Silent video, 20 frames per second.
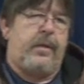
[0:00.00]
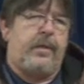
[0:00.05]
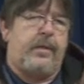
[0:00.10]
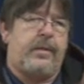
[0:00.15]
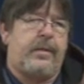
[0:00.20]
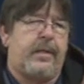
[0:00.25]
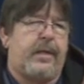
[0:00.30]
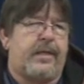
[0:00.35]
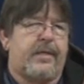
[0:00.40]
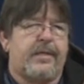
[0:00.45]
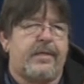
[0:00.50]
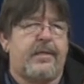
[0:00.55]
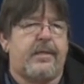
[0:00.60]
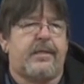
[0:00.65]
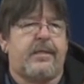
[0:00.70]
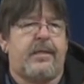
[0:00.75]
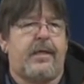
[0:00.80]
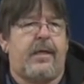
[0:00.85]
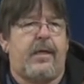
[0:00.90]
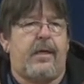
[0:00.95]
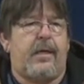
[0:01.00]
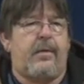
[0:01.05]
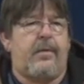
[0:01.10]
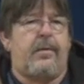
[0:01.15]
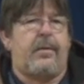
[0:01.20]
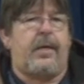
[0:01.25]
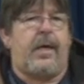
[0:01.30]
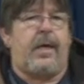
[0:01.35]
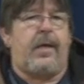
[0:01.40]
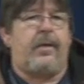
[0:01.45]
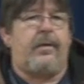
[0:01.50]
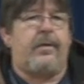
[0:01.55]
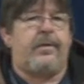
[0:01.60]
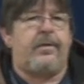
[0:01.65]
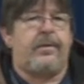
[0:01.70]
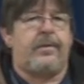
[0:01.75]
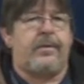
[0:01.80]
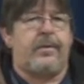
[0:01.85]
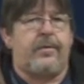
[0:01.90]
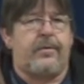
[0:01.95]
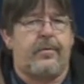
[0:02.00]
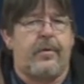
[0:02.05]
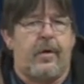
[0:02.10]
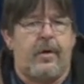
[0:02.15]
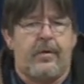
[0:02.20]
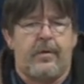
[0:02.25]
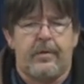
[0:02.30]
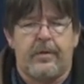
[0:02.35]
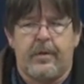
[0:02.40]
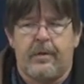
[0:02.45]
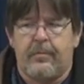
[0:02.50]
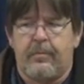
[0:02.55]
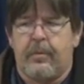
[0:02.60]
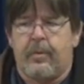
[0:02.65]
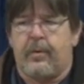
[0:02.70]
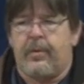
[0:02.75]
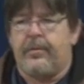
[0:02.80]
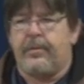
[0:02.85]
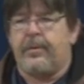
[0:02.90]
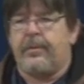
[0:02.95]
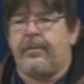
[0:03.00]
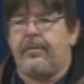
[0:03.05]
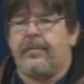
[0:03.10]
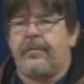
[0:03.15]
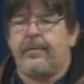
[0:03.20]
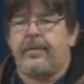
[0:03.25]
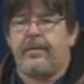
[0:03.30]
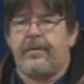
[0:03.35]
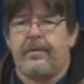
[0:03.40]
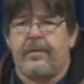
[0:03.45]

It's like six to eight hundred dollars you can draw on unemployment over.